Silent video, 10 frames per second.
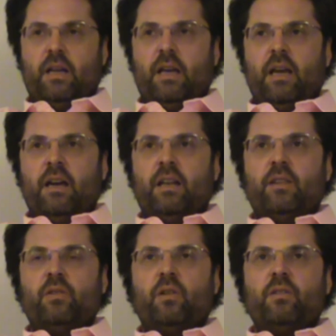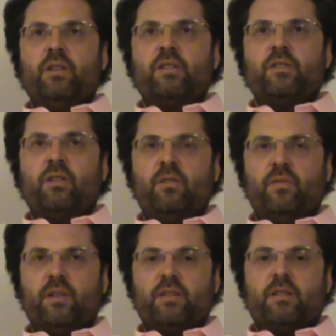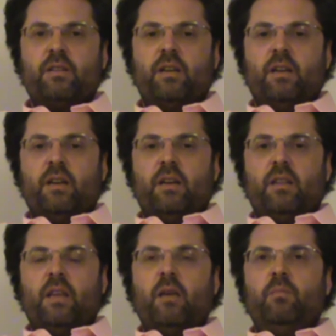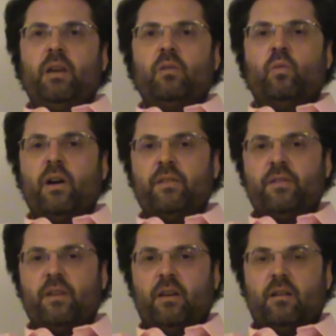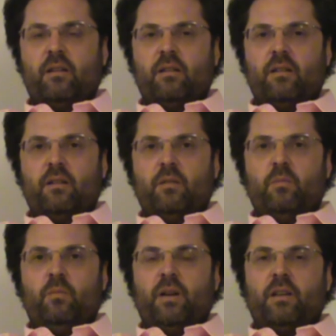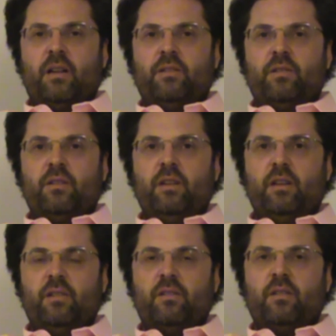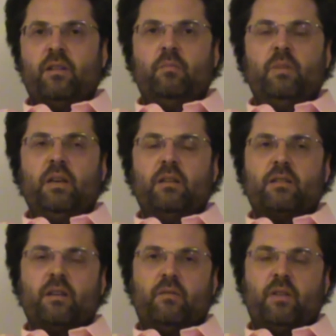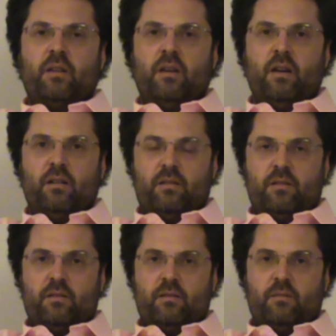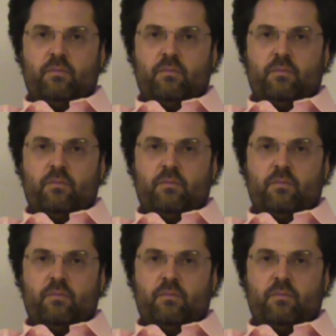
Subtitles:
And on the surface, they mean one thing, but underneath they mean something else.